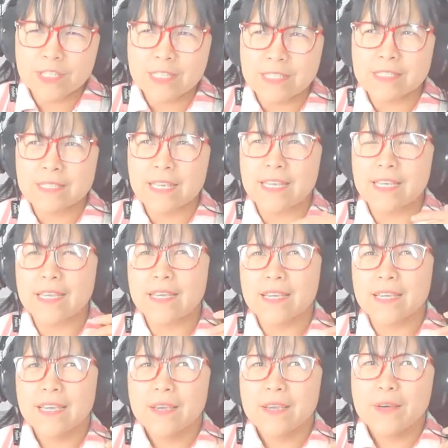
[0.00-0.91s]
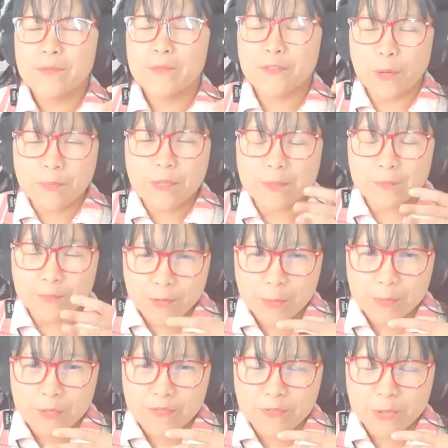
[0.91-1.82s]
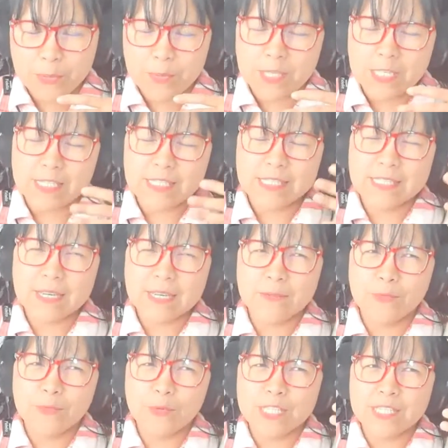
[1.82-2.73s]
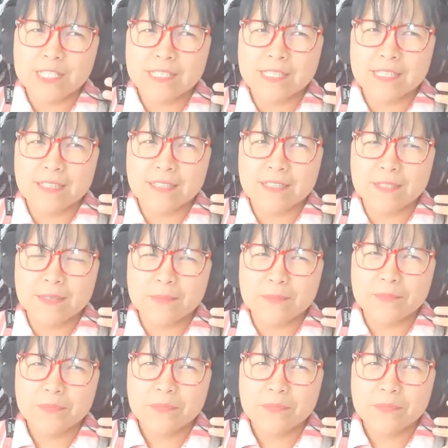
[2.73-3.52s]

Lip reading: It's like from the Philippines, what's the